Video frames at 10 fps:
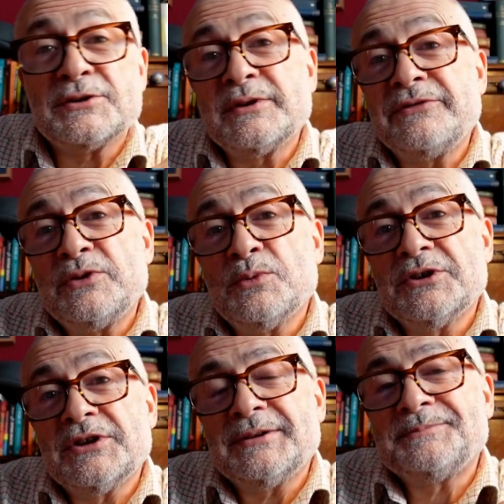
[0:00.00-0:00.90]
if you want
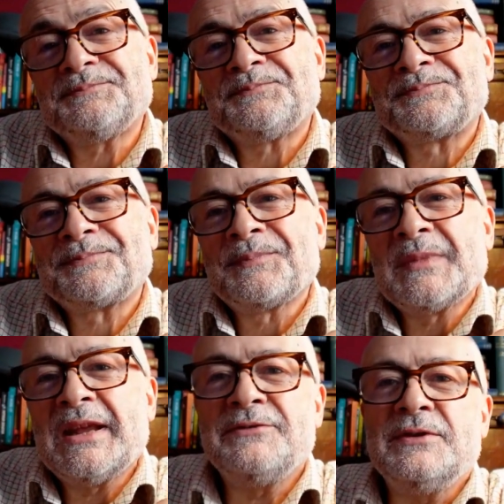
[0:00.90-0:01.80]
my
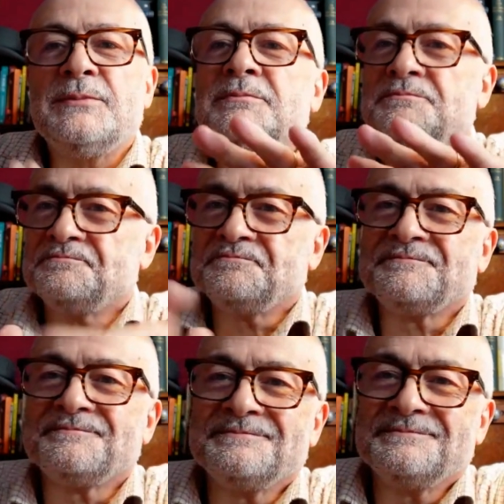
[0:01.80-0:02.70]

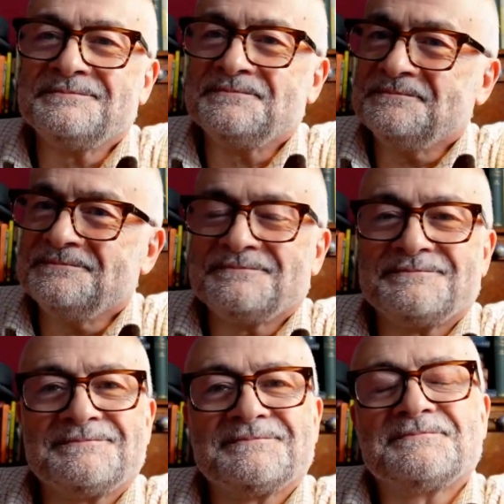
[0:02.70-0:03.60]
opinion and
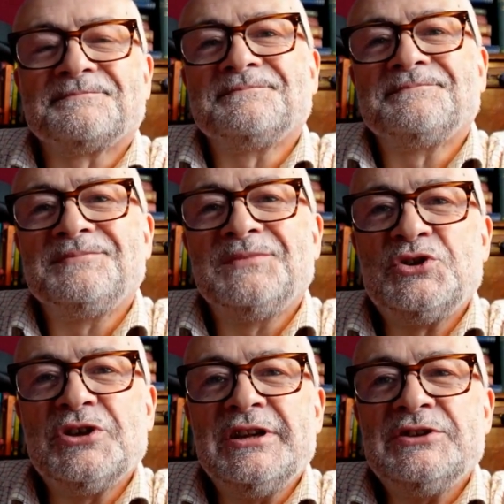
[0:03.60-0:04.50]
nobody else's.
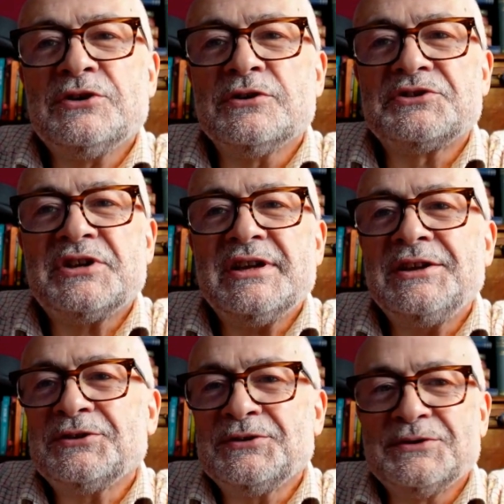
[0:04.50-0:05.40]
Jenny's hot
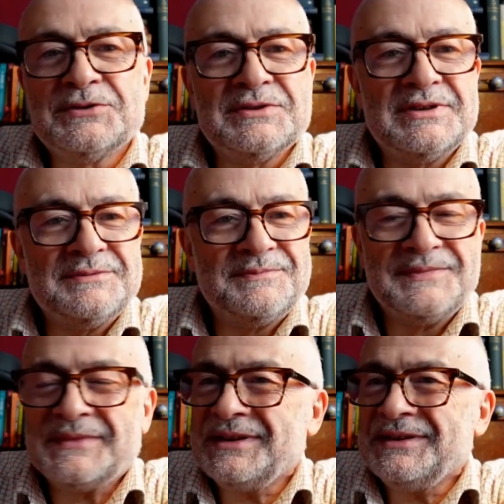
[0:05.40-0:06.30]
take on
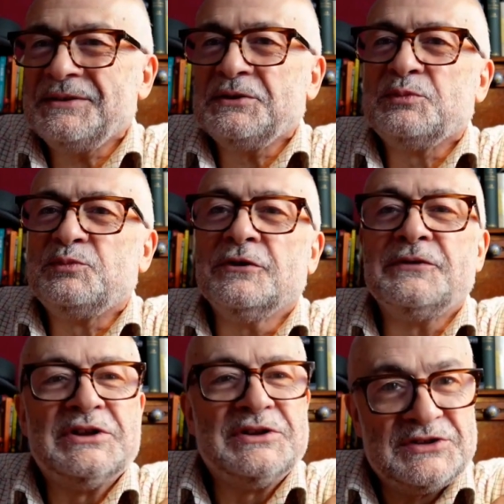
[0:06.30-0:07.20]
the
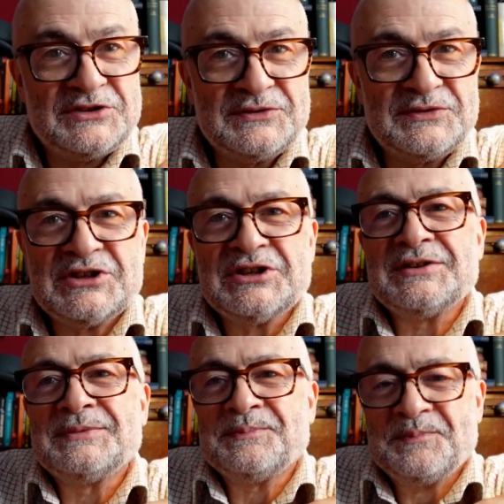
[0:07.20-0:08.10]
provenance of
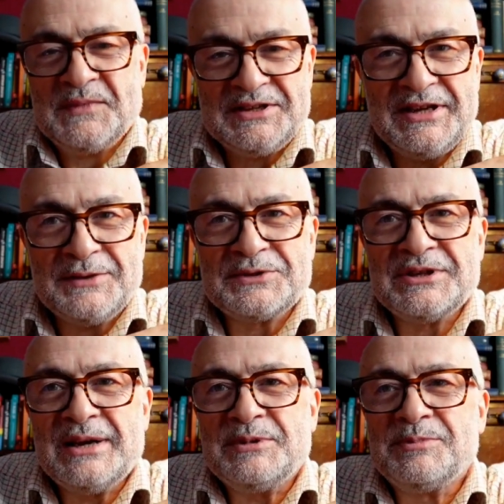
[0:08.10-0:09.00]
certain Downton
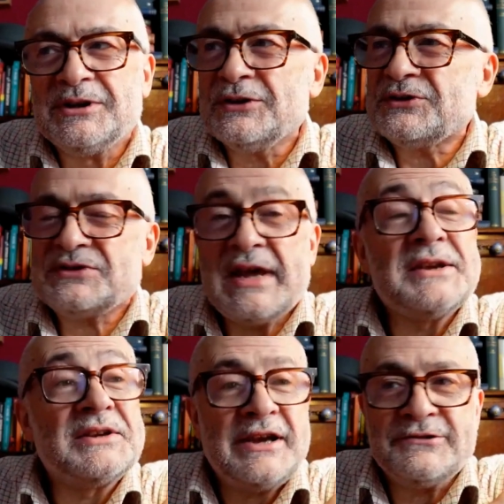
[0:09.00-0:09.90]
Abbey plots
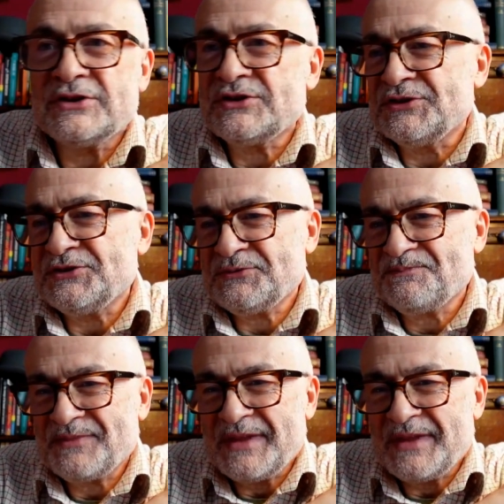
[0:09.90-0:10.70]
and characters. Yes.